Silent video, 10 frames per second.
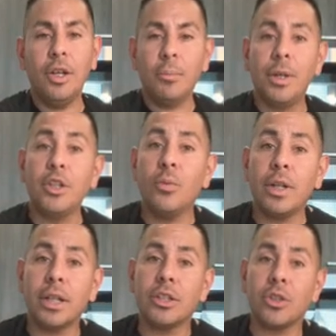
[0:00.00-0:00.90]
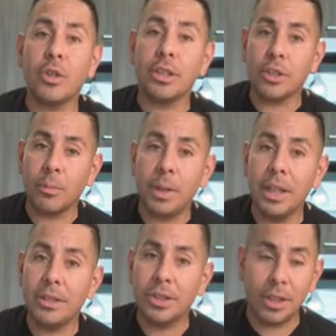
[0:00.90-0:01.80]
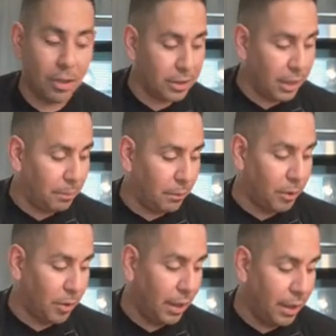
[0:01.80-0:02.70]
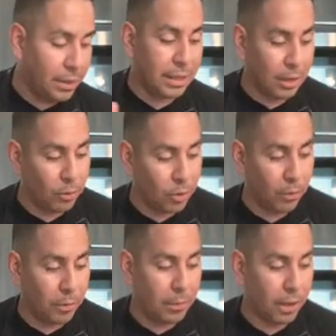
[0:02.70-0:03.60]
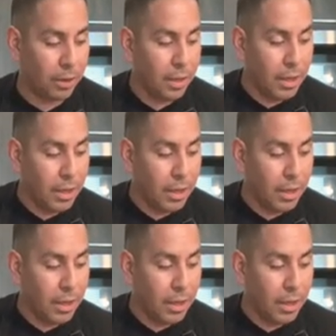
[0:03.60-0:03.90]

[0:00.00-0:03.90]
But you want to control it, so pinch it on top of your hand and then we'll go from there.